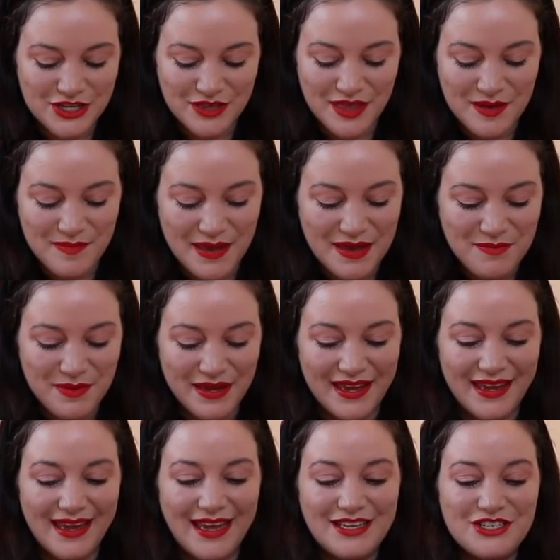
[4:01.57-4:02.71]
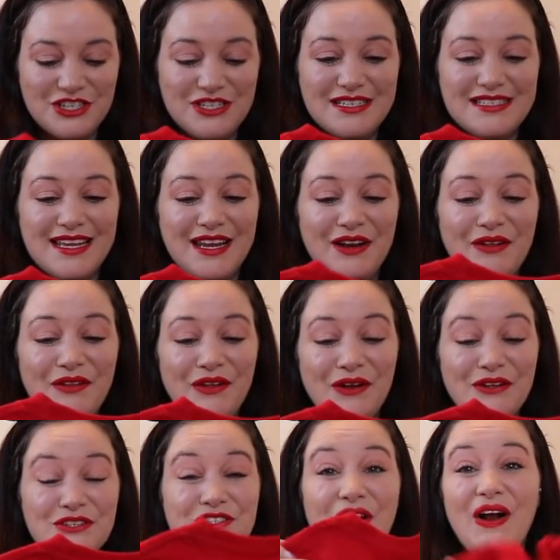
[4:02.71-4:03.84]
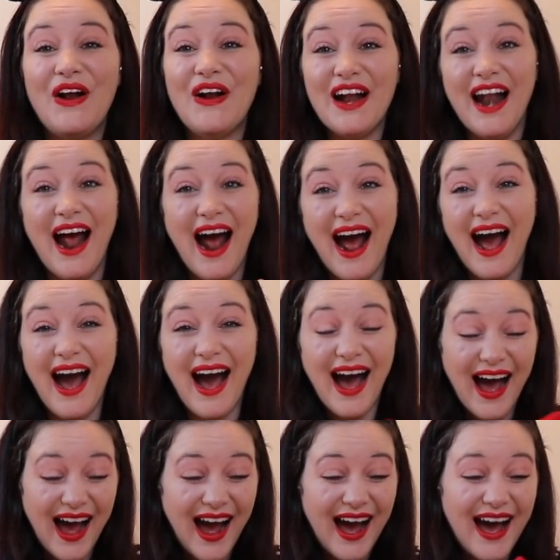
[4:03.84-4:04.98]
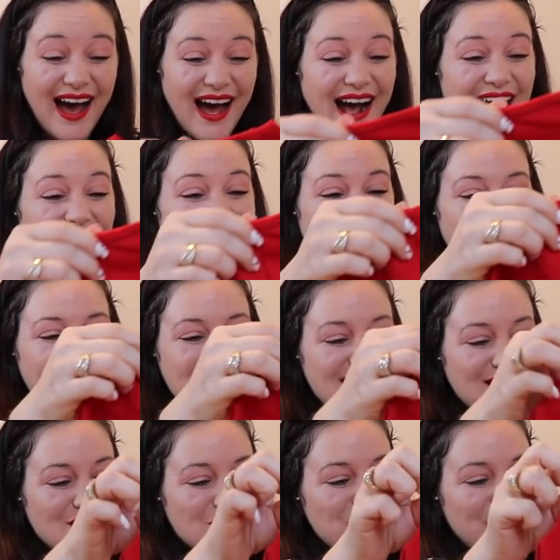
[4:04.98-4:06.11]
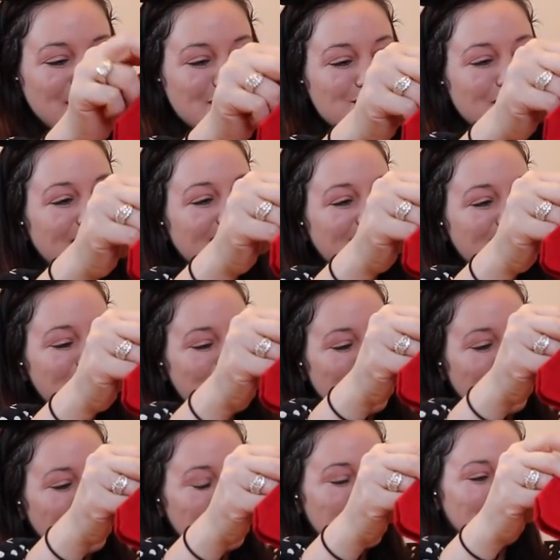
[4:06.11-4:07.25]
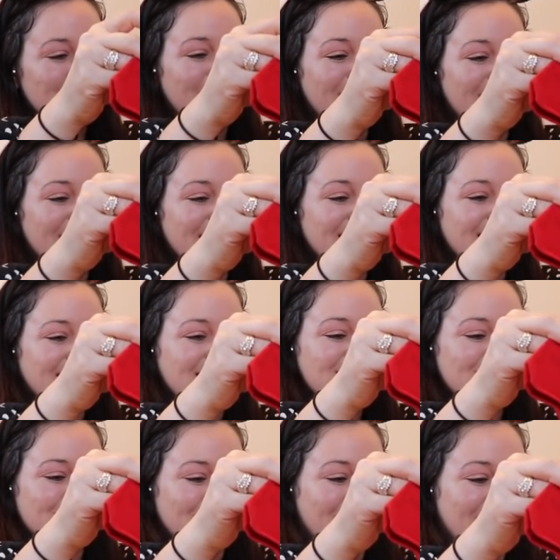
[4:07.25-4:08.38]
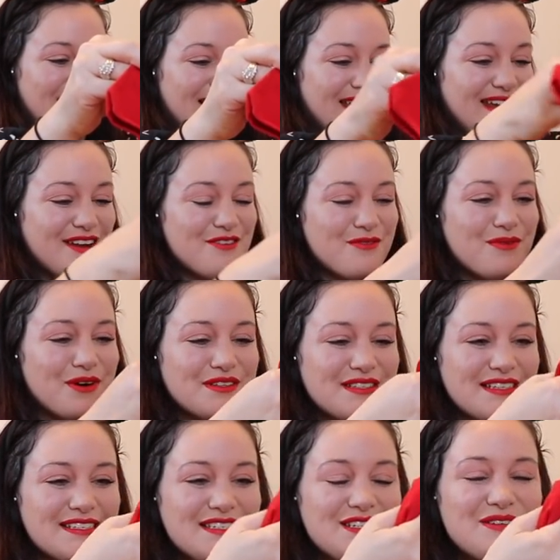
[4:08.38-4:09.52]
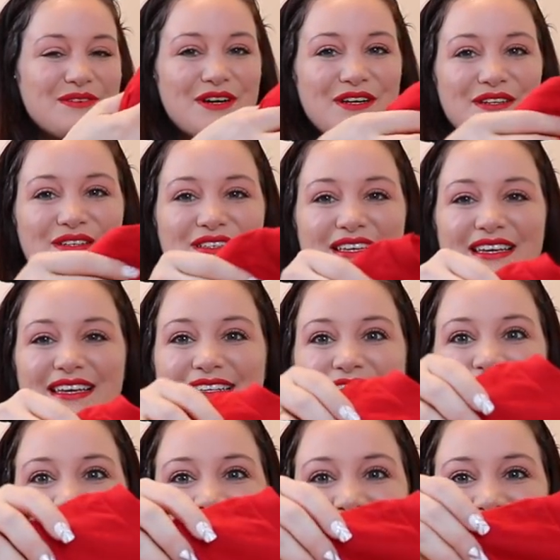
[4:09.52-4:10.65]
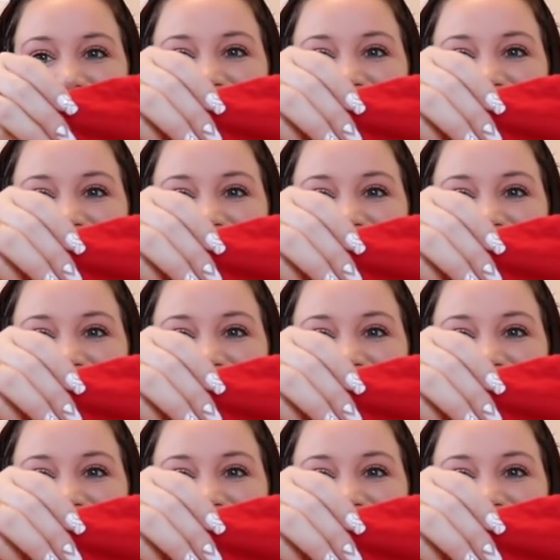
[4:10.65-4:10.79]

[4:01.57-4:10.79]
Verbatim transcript: that they may be, and she sent a little shirt. It said, "You must be this tall to ride this ride, Walt Disney World. He's not going to